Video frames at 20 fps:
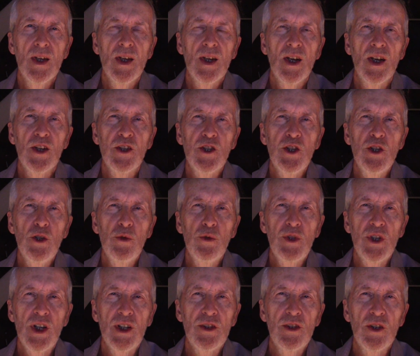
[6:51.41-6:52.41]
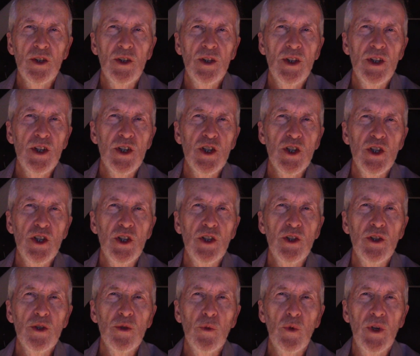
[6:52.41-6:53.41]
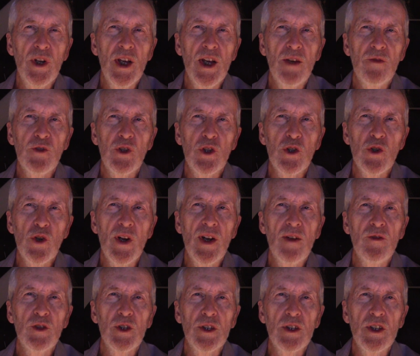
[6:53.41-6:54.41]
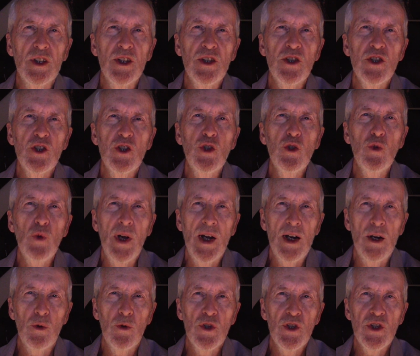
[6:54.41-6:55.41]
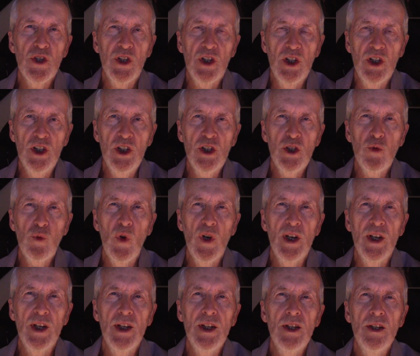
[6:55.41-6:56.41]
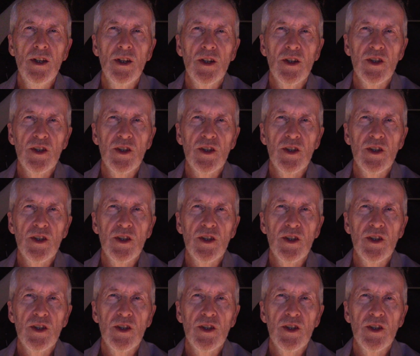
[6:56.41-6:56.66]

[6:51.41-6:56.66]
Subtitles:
A geotechnical engineer would have to travel at least 2 hours each way